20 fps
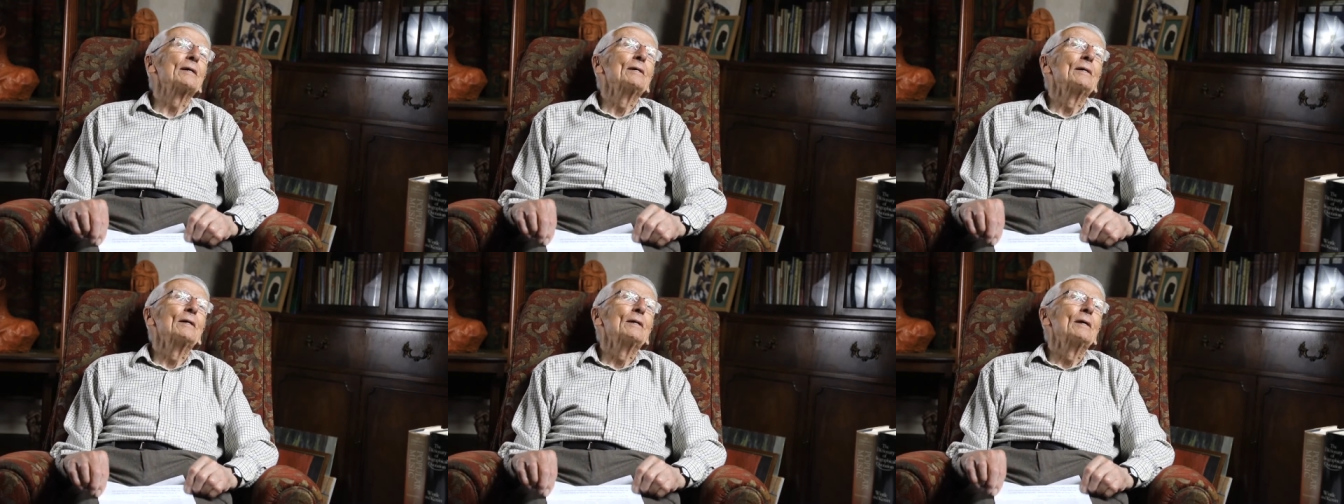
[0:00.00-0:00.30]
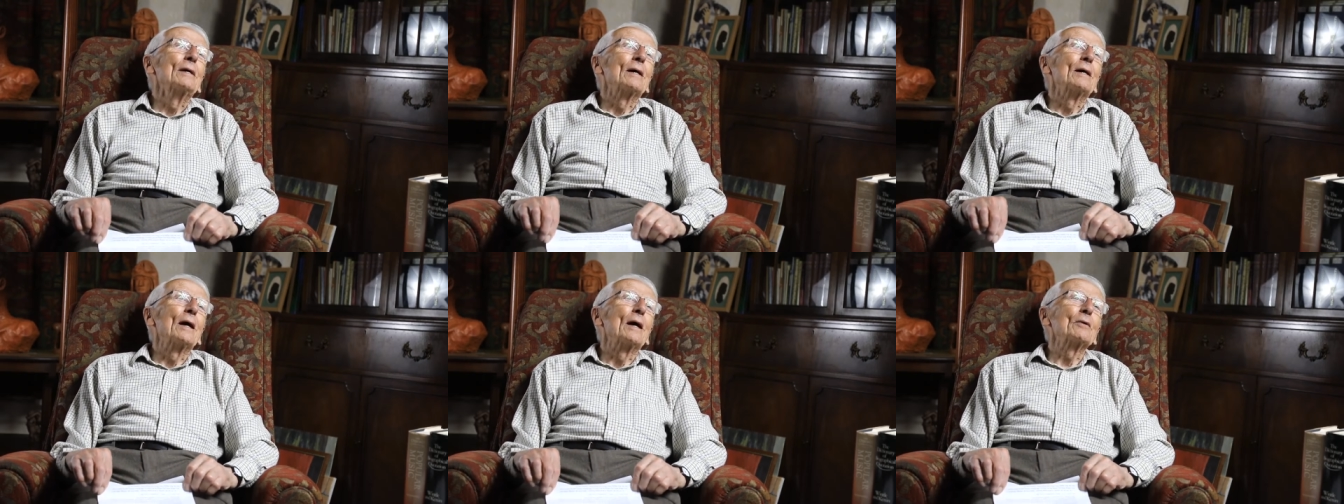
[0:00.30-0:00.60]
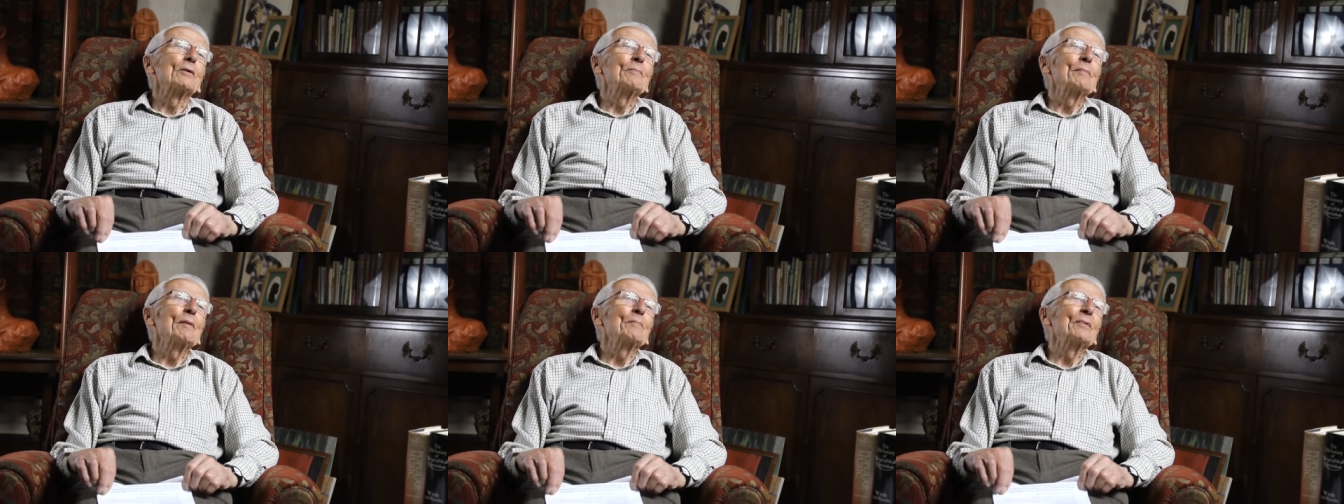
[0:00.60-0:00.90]
Mm. I
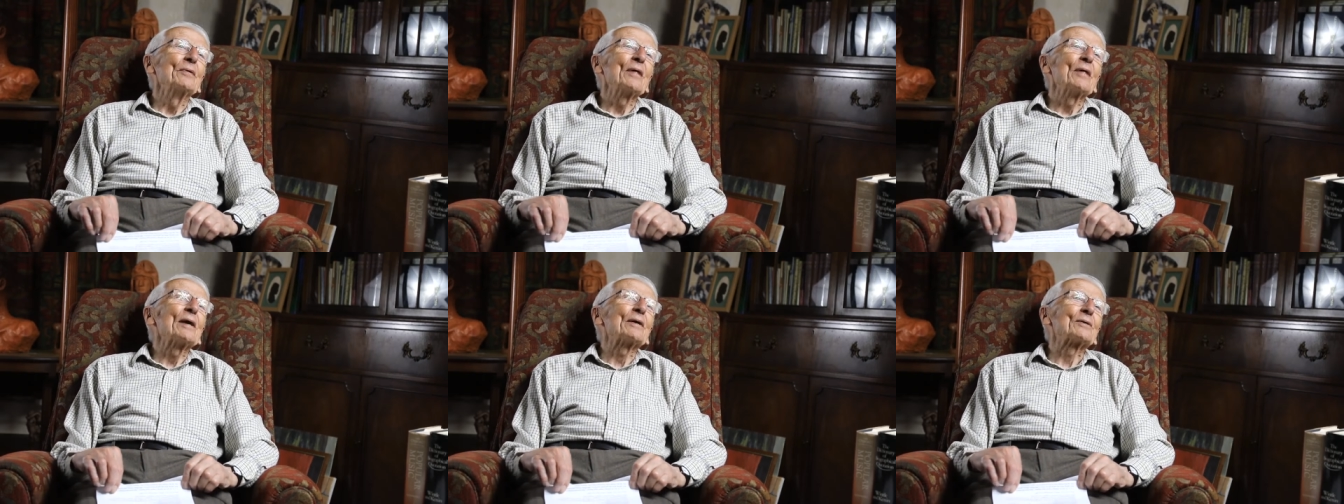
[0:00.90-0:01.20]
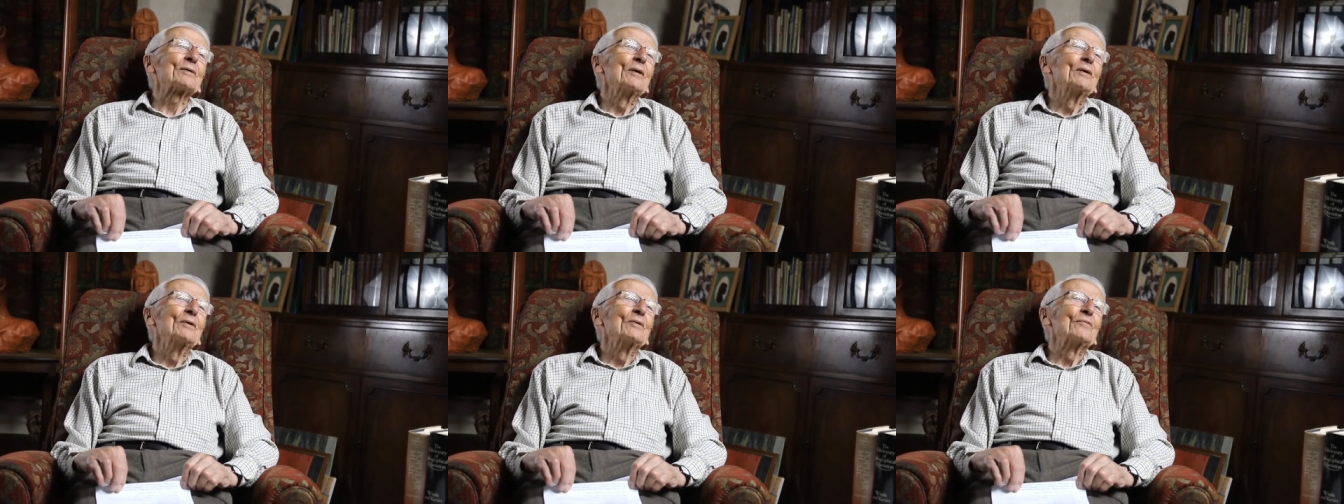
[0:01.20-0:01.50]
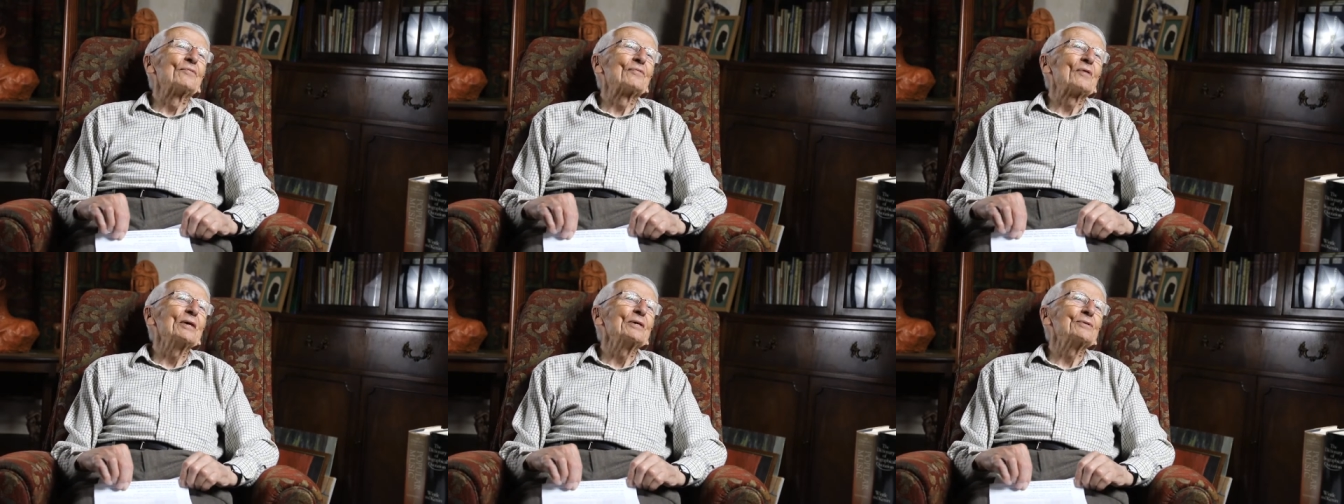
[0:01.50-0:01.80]
remember that
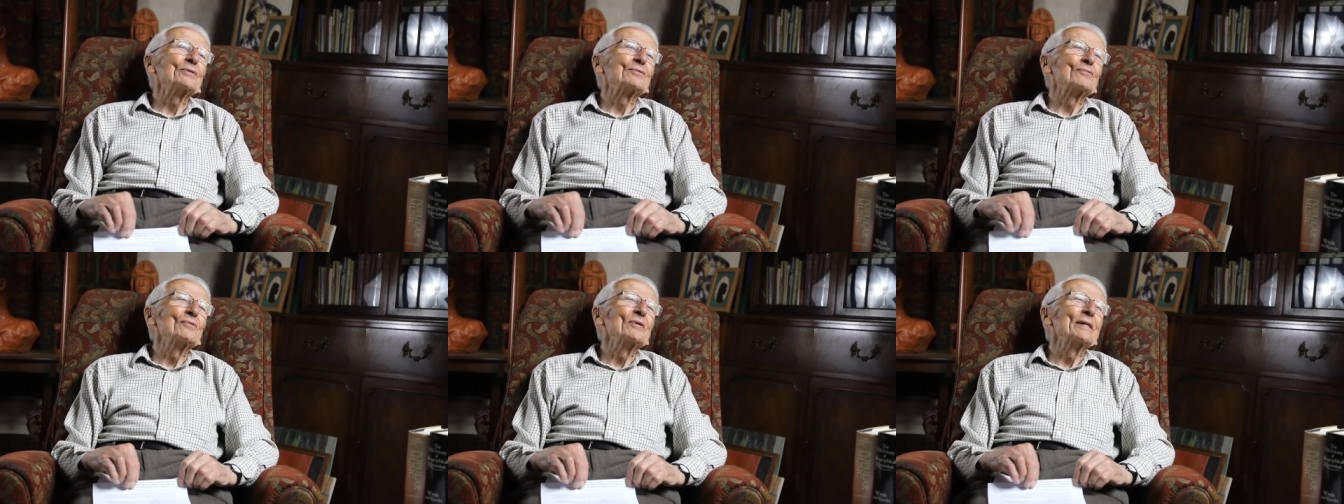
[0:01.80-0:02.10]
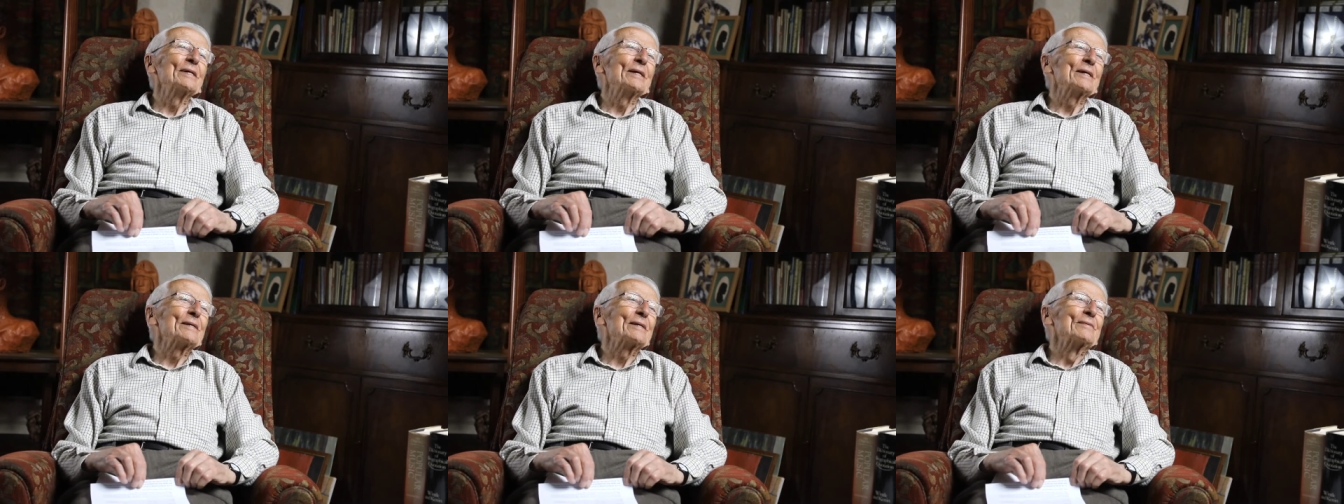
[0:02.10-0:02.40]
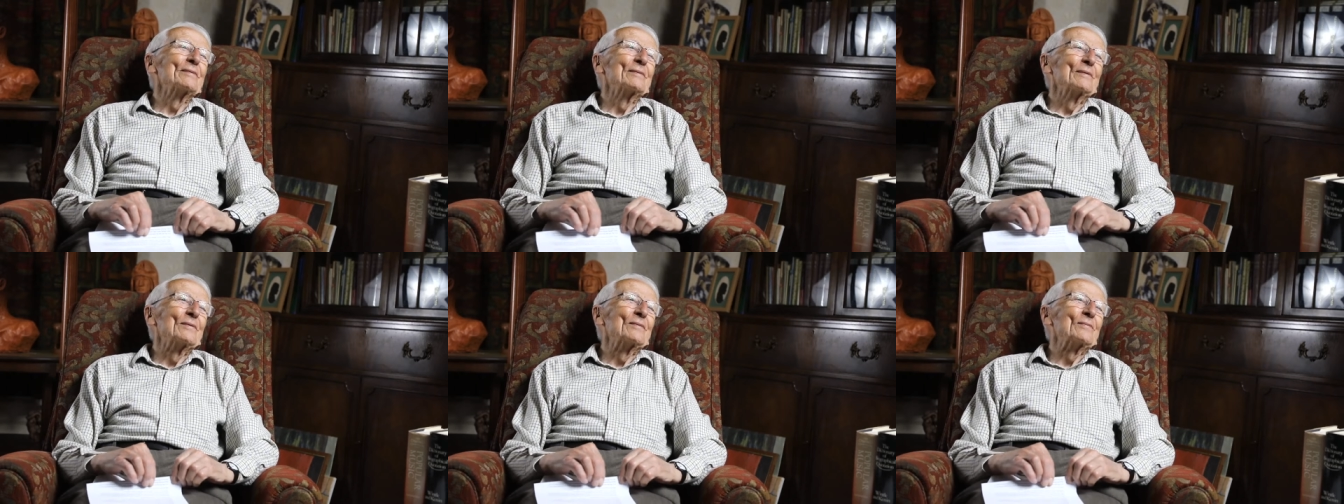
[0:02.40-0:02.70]
phrase really,
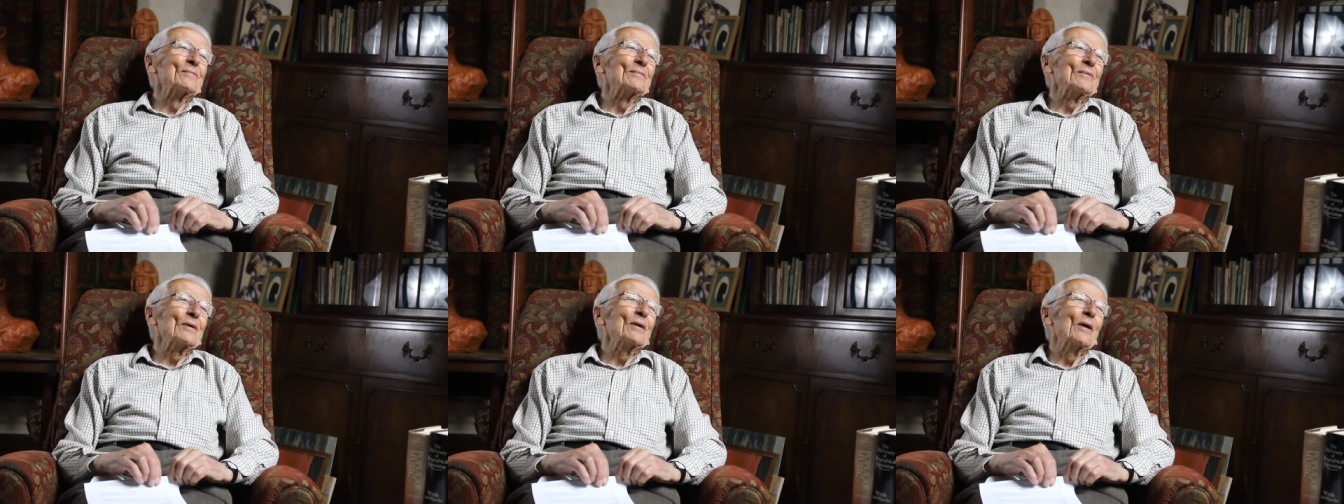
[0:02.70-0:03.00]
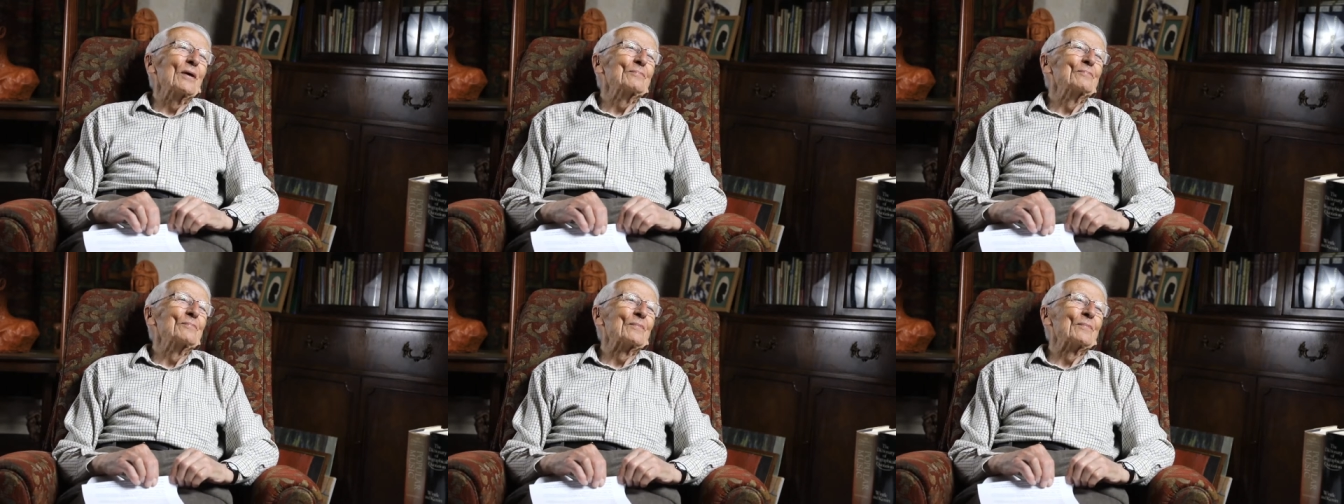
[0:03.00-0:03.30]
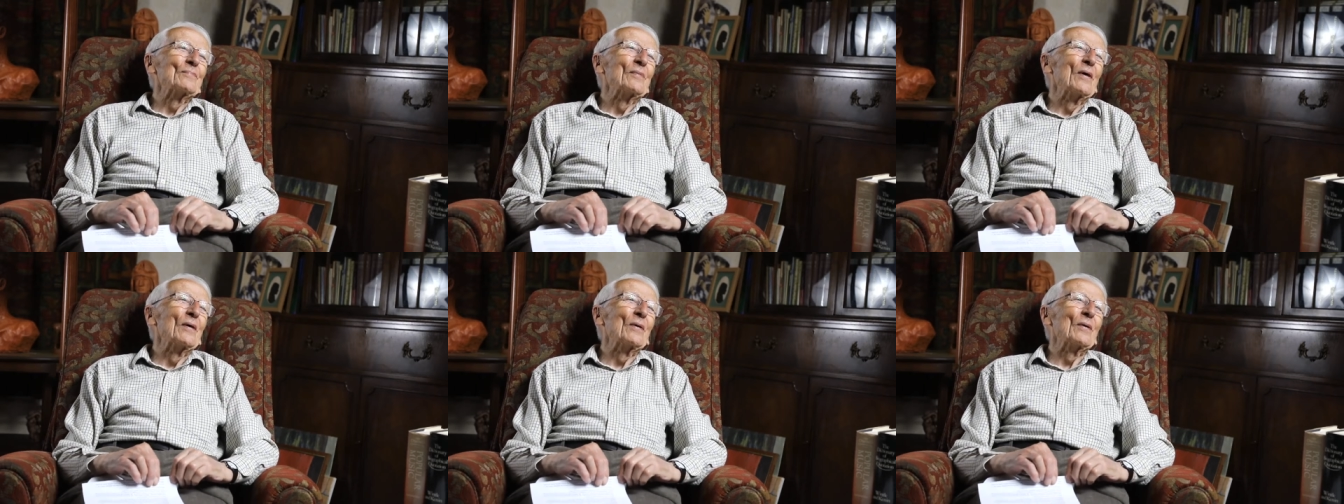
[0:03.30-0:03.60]
you know,
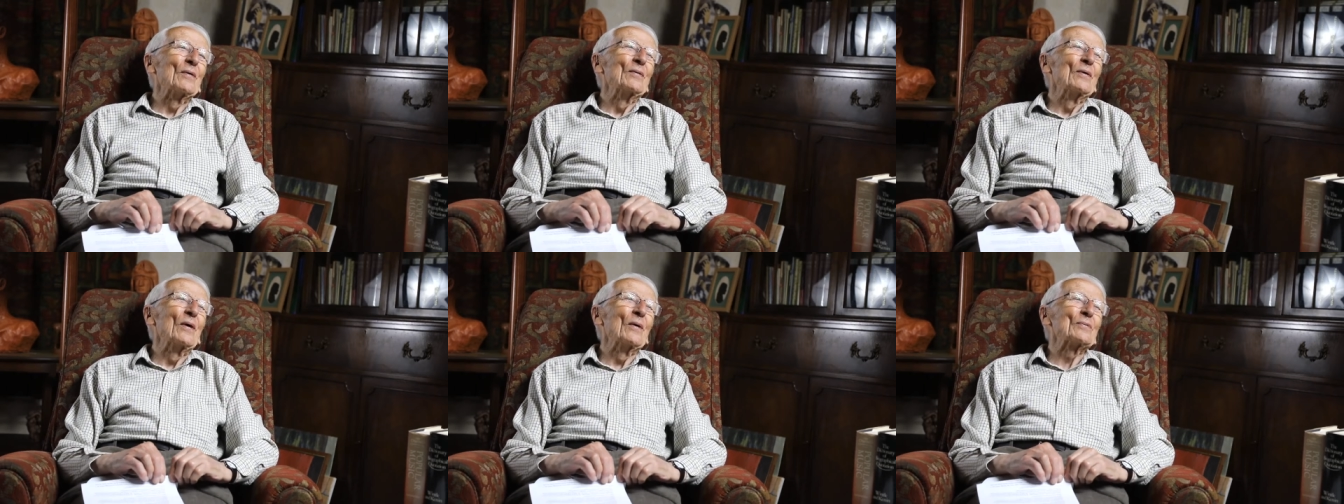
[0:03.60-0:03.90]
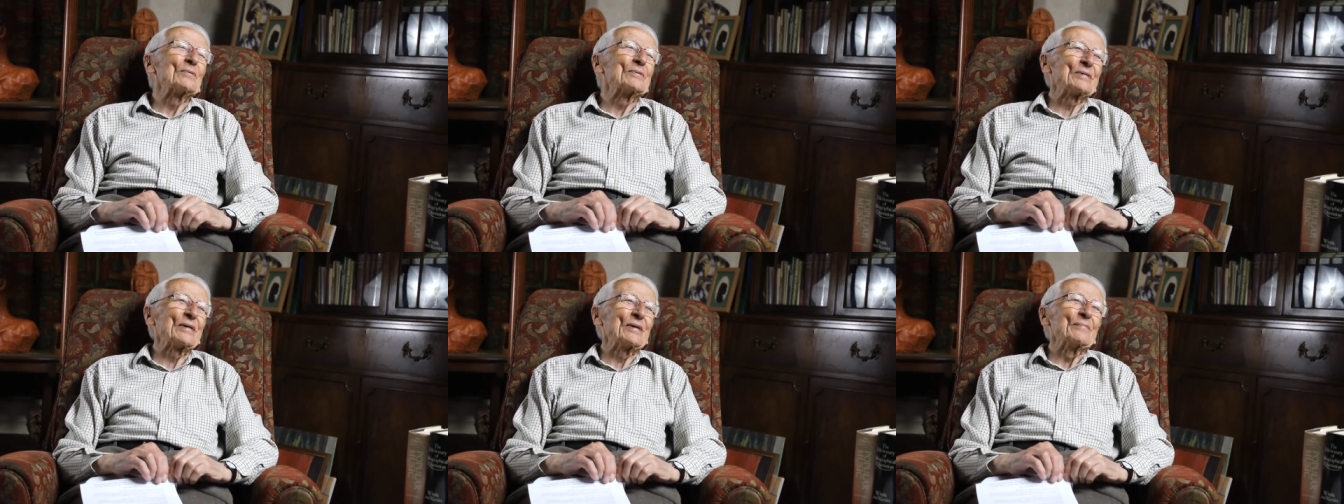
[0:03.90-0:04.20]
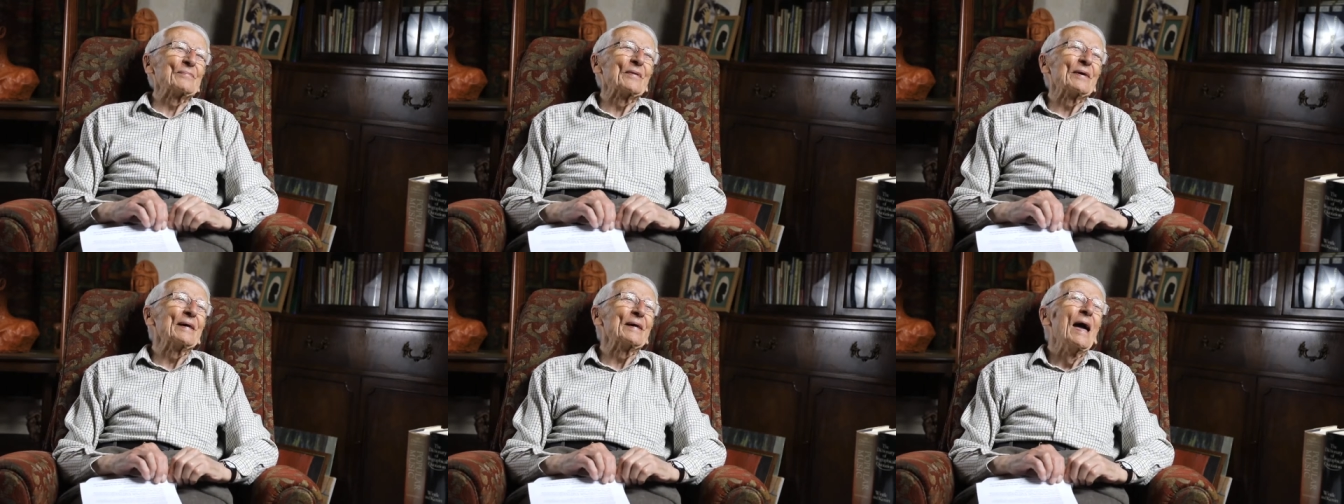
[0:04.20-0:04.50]
mm.
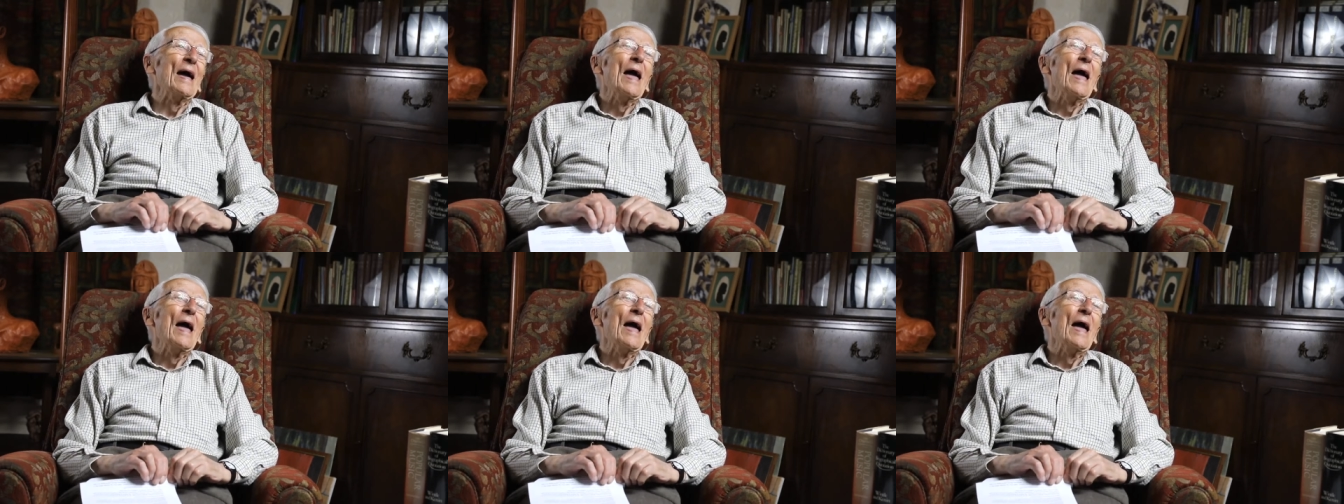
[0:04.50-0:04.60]
haunting me.